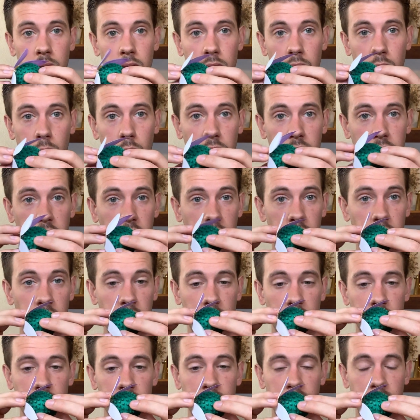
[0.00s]
with
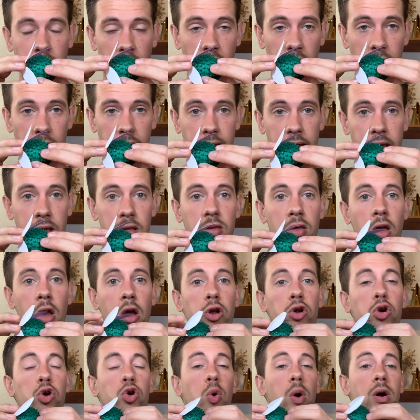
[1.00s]
these guys,
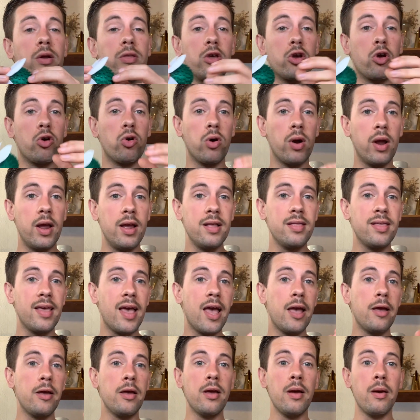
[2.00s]
you're going to create
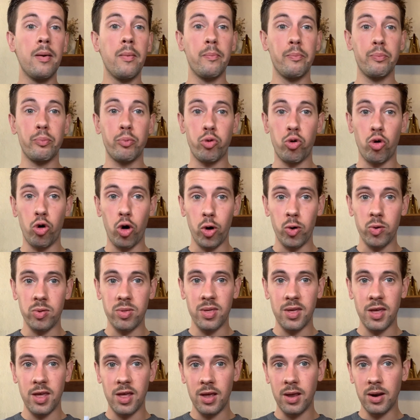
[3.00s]
a
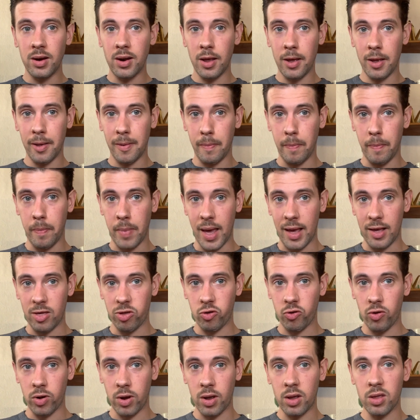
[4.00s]
protein
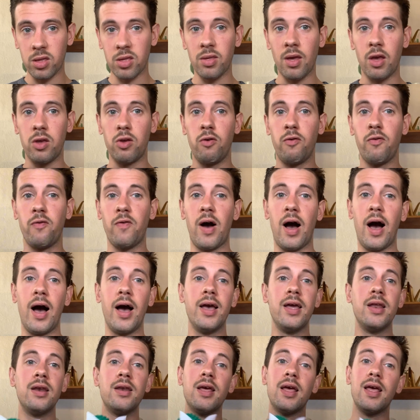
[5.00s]
matrix that you
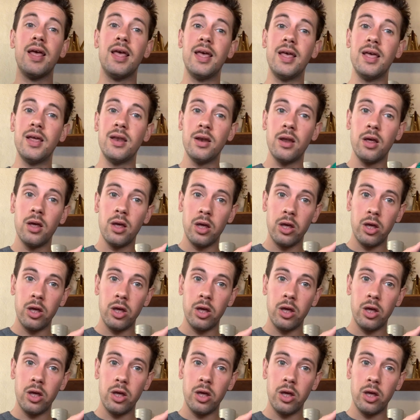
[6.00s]
find in